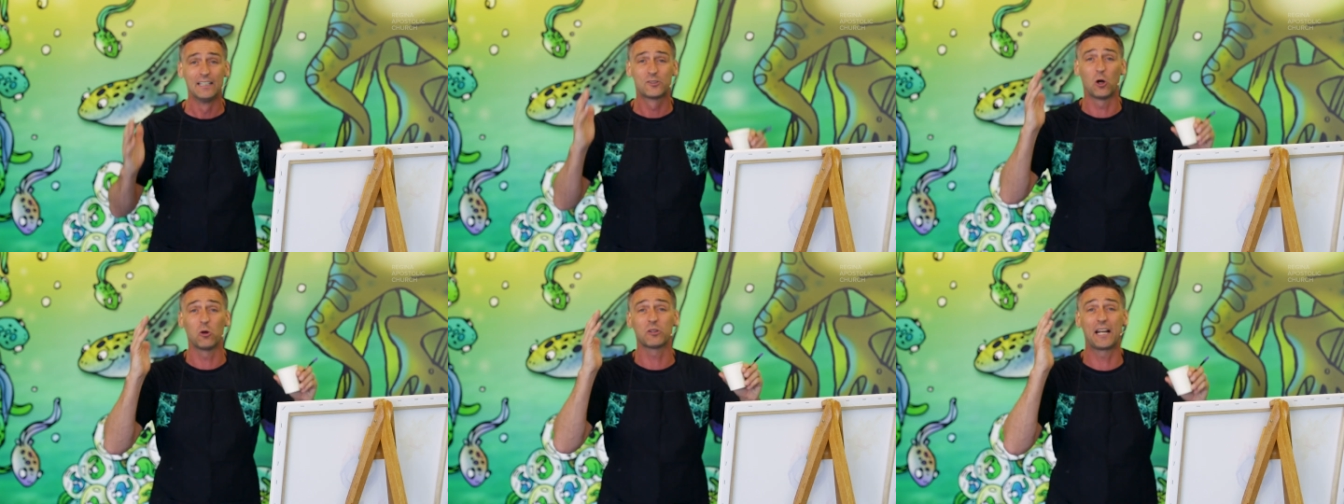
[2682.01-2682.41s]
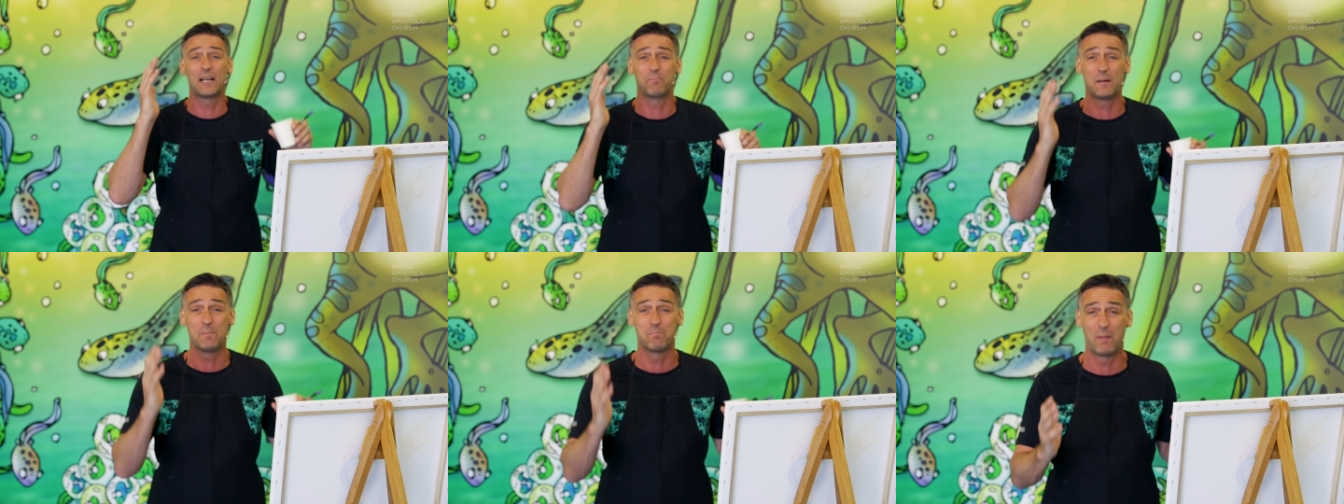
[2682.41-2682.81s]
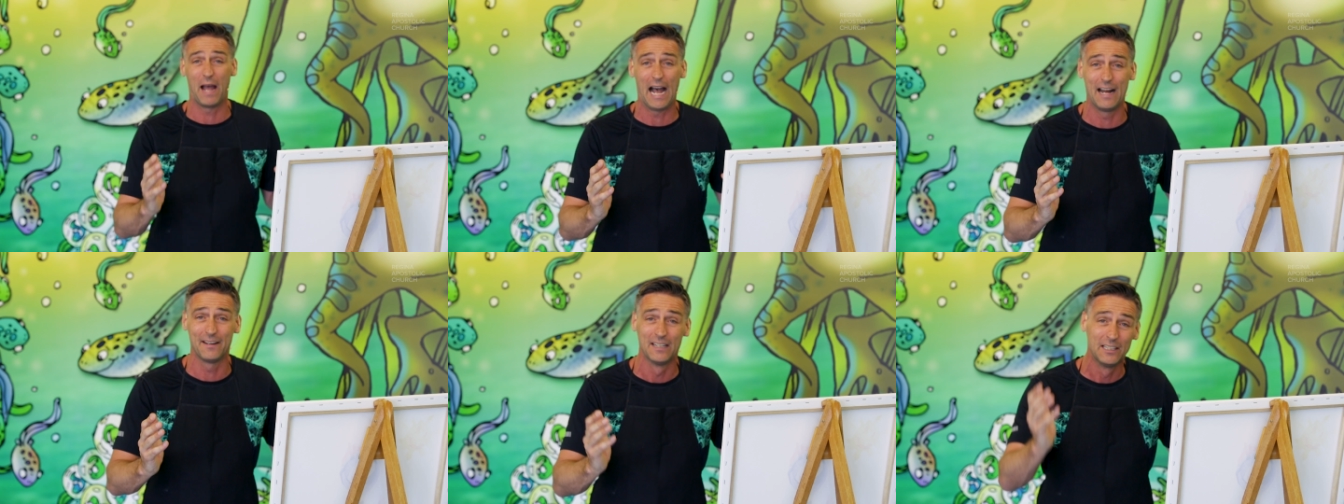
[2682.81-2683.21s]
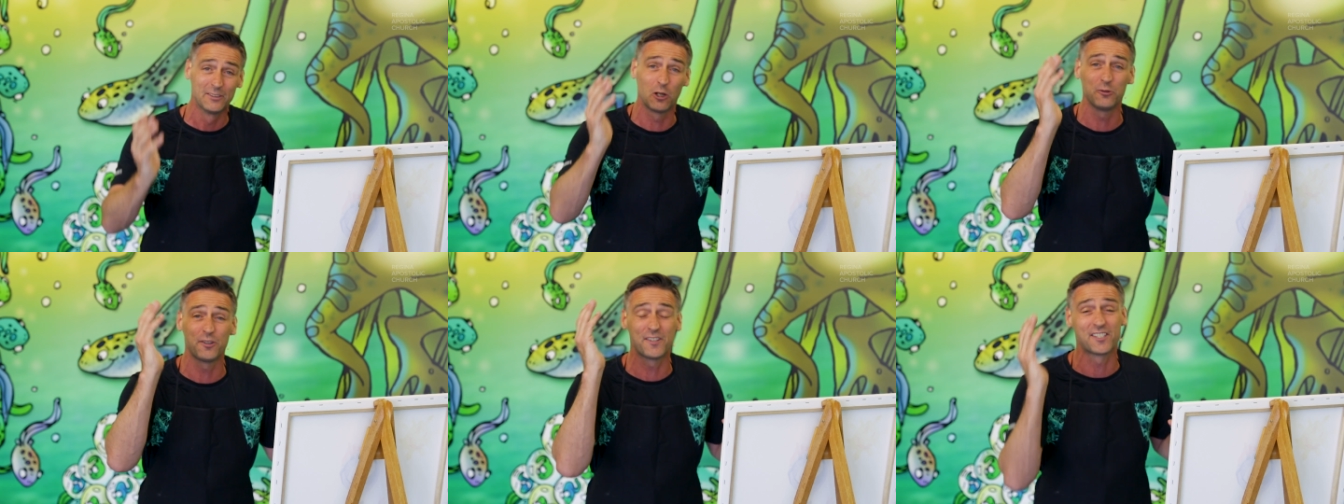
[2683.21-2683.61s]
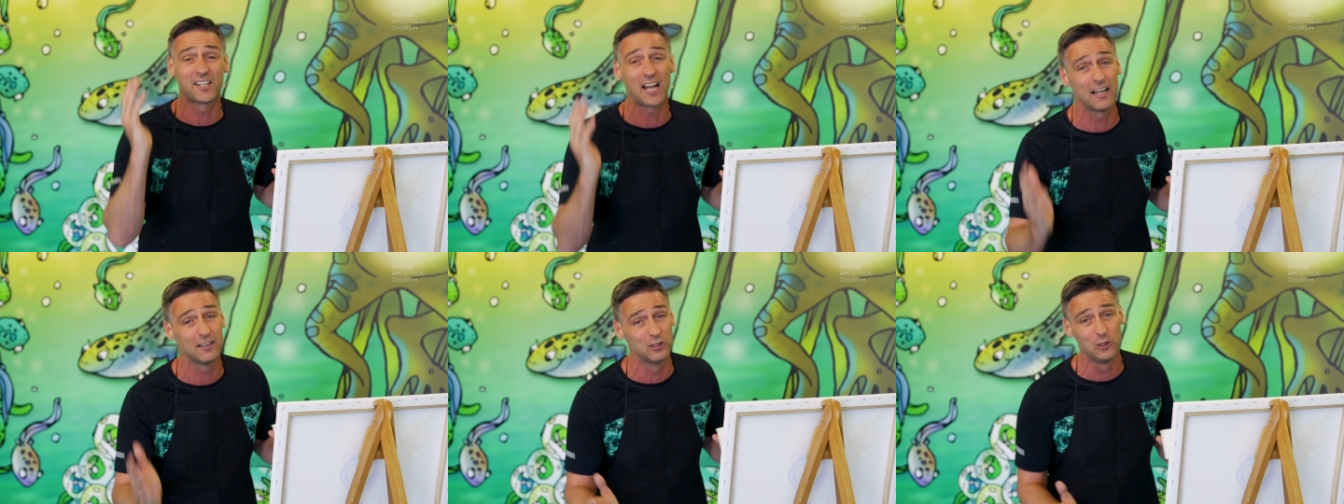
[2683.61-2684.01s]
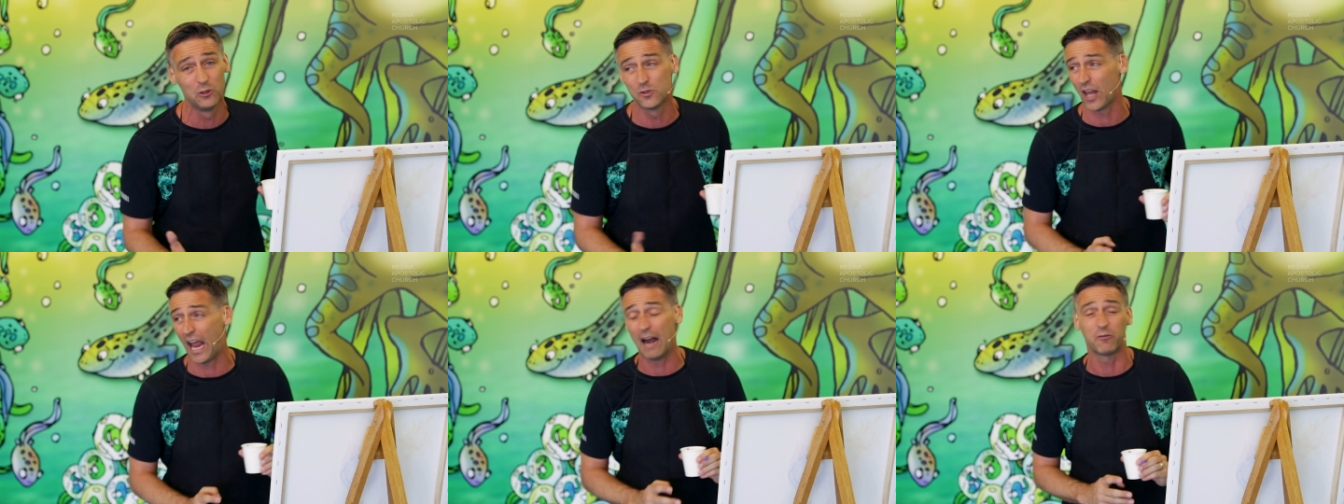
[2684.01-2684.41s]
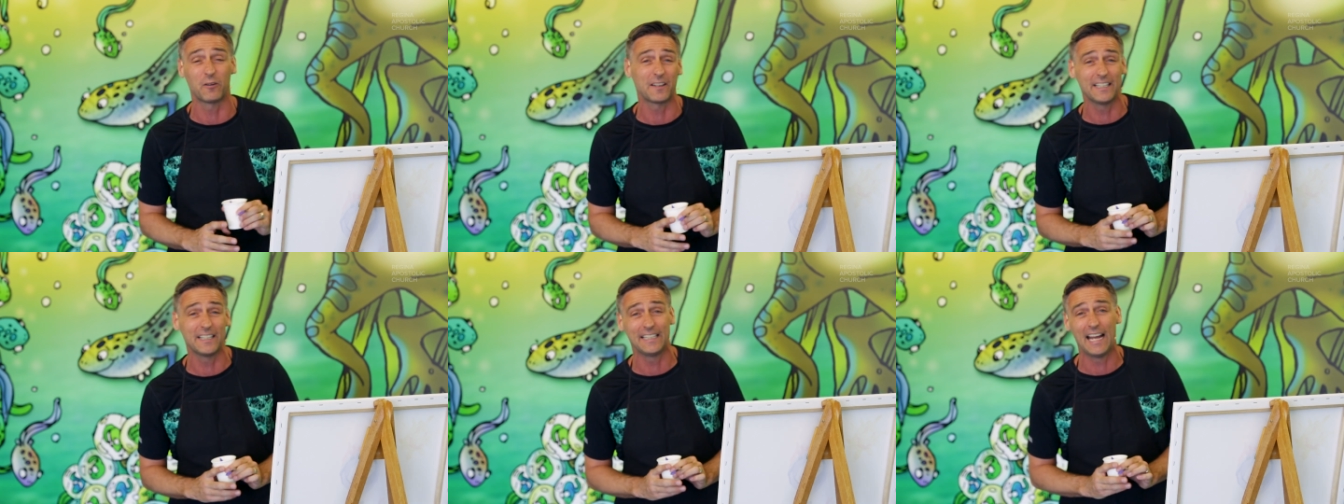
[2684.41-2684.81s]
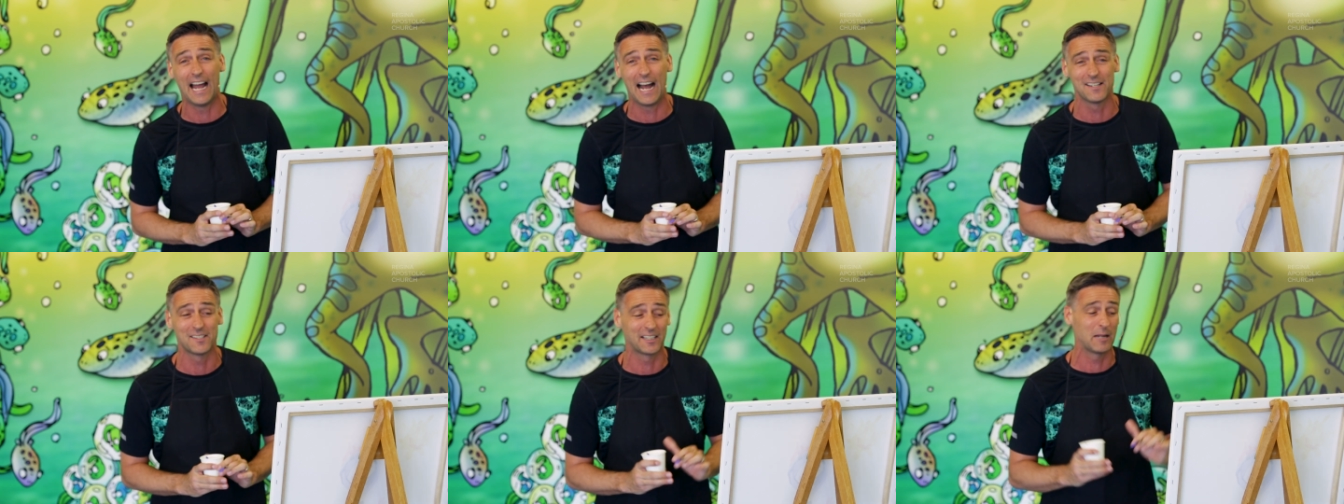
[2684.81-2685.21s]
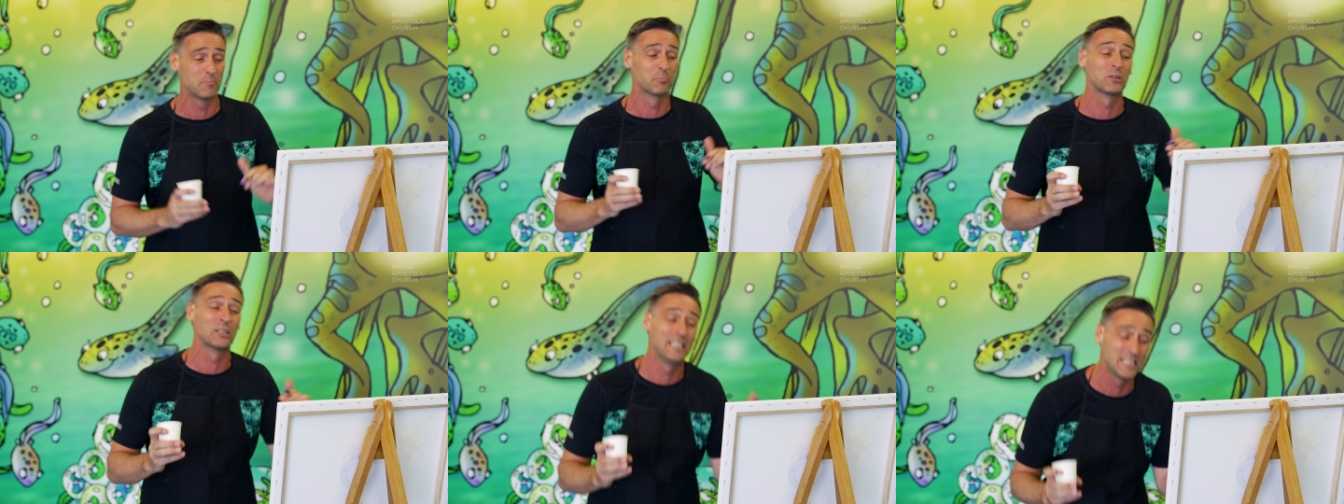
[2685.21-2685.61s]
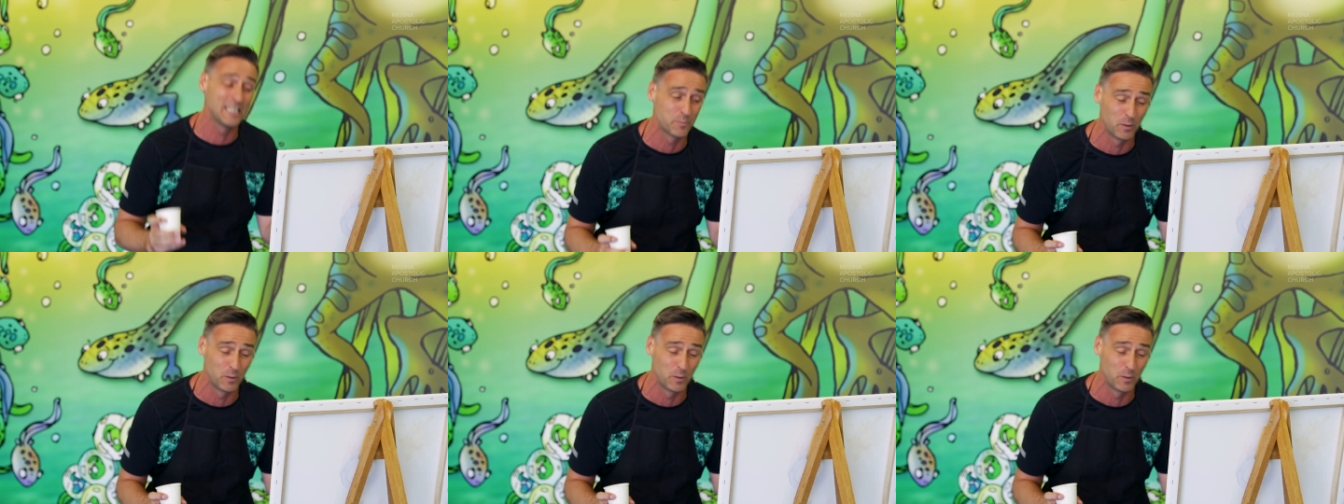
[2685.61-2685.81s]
Don't let it be bad. Don't let this guy lose everything he has again. Please